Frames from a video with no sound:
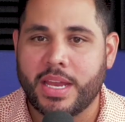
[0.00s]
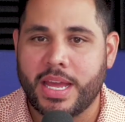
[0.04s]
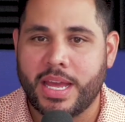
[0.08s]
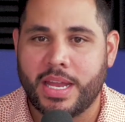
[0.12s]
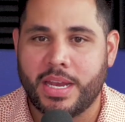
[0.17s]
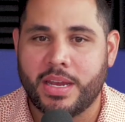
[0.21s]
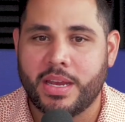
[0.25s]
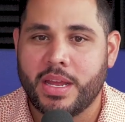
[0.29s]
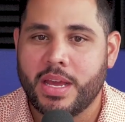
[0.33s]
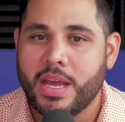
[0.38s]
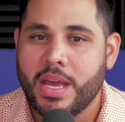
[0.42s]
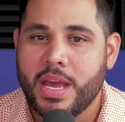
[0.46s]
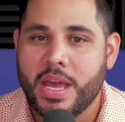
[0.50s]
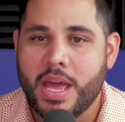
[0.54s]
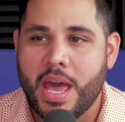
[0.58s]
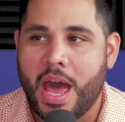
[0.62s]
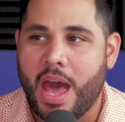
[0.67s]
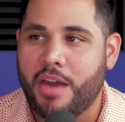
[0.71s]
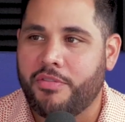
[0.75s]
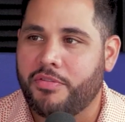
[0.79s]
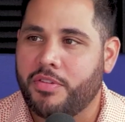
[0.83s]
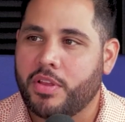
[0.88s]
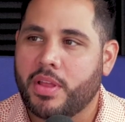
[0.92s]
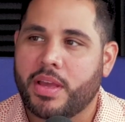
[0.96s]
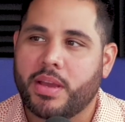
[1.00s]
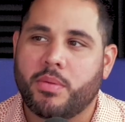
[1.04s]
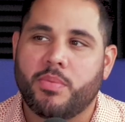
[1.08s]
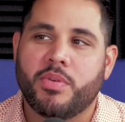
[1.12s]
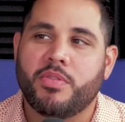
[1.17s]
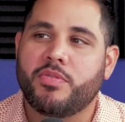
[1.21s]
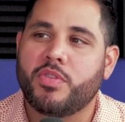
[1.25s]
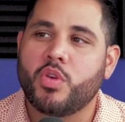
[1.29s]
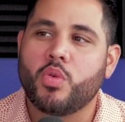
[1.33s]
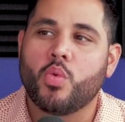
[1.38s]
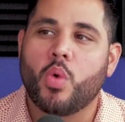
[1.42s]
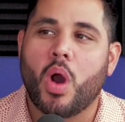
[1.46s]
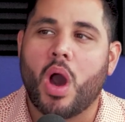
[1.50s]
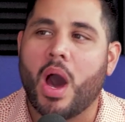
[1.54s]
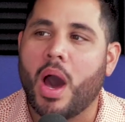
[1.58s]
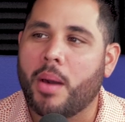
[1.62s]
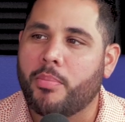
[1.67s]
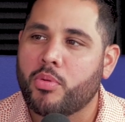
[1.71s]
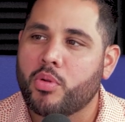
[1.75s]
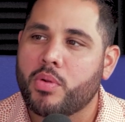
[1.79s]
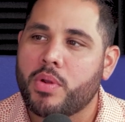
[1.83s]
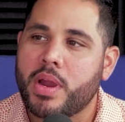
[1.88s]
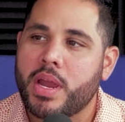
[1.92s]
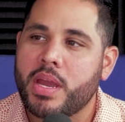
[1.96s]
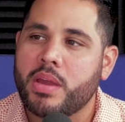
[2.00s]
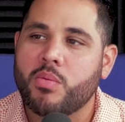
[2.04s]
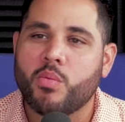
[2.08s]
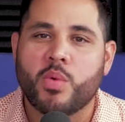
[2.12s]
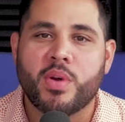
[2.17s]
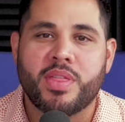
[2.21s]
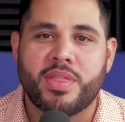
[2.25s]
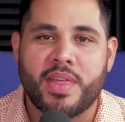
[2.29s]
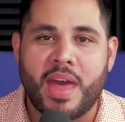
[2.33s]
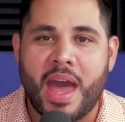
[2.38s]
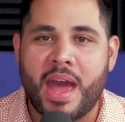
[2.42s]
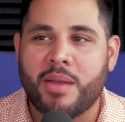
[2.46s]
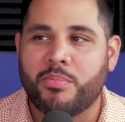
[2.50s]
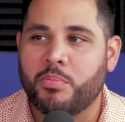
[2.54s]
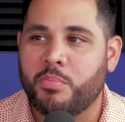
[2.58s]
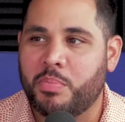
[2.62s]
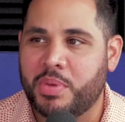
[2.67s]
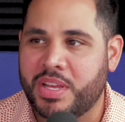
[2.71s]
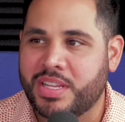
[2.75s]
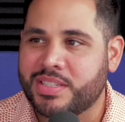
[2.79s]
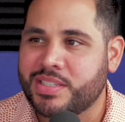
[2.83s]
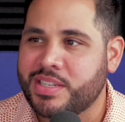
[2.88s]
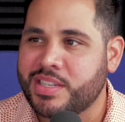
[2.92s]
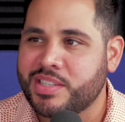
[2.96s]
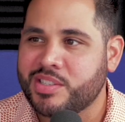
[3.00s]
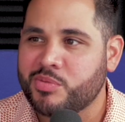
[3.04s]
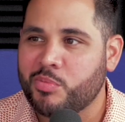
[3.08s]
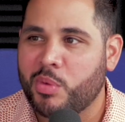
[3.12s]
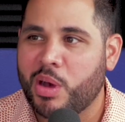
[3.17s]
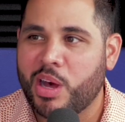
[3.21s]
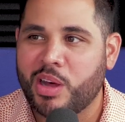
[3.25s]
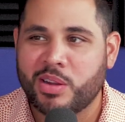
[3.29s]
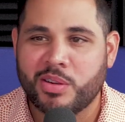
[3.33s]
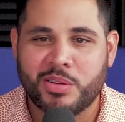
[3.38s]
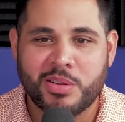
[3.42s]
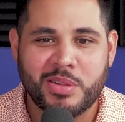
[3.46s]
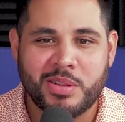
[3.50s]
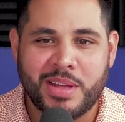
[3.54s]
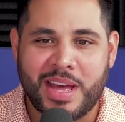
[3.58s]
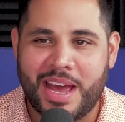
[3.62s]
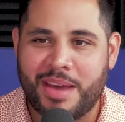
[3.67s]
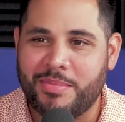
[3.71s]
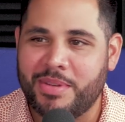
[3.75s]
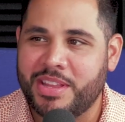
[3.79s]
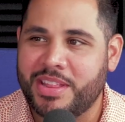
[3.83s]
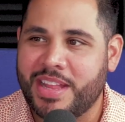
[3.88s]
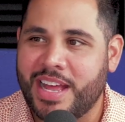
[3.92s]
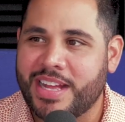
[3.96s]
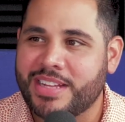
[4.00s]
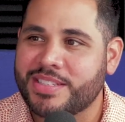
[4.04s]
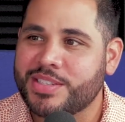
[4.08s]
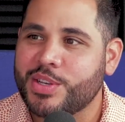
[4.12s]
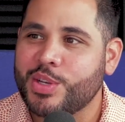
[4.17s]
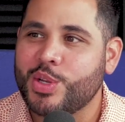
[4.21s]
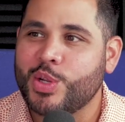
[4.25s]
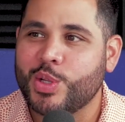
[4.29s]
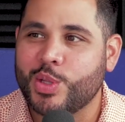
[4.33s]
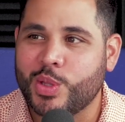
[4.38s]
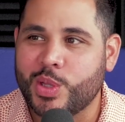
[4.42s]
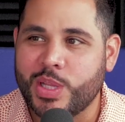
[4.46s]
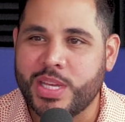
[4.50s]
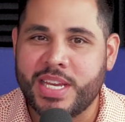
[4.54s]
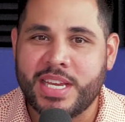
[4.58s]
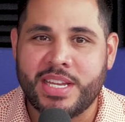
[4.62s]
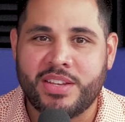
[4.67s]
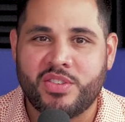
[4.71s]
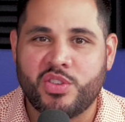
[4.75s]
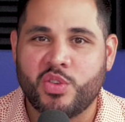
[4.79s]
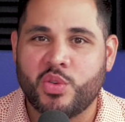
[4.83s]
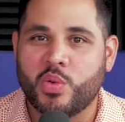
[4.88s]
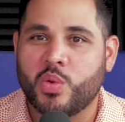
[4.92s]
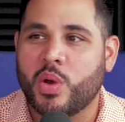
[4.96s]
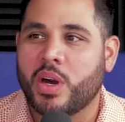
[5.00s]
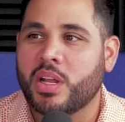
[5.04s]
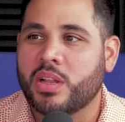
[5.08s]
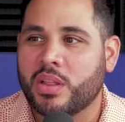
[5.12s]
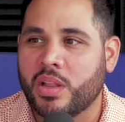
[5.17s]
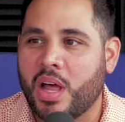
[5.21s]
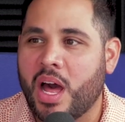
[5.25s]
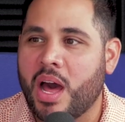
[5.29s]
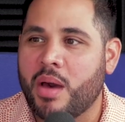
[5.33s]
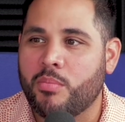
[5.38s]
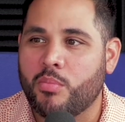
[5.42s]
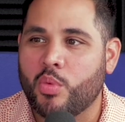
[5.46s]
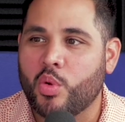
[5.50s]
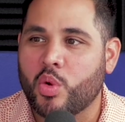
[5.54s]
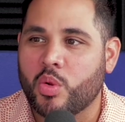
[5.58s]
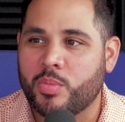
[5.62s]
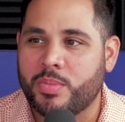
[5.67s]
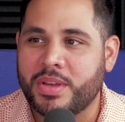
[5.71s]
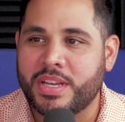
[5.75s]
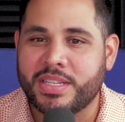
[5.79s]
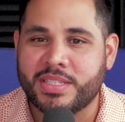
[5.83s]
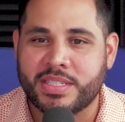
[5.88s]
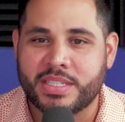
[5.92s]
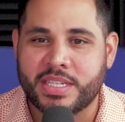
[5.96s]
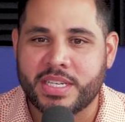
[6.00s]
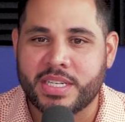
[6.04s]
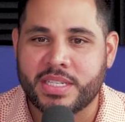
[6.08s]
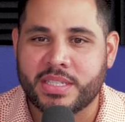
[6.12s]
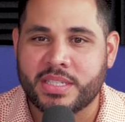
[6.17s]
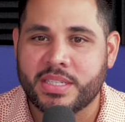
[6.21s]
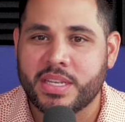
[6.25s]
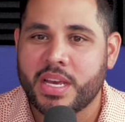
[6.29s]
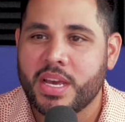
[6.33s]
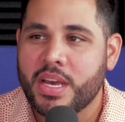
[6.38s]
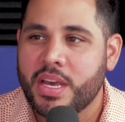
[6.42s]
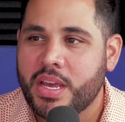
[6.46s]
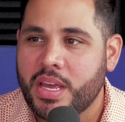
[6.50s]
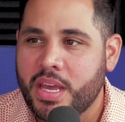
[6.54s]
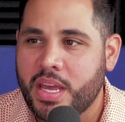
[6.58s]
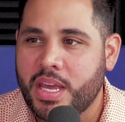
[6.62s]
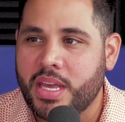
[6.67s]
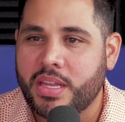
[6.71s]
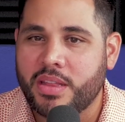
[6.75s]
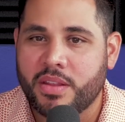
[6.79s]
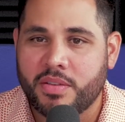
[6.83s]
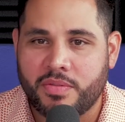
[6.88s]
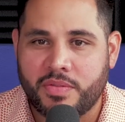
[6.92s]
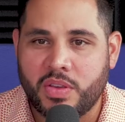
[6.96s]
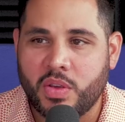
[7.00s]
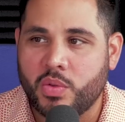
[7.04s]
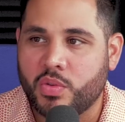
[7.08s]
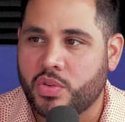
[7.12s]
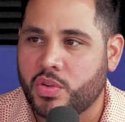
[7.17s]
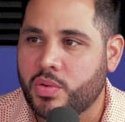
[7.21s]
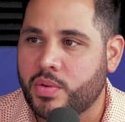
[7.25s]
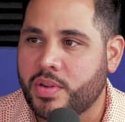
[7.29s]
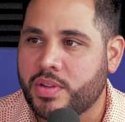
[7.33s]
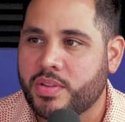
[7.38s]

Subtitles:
And I feel like if you operate with that business model, I mean, that's going to lead to a lot more business in the future.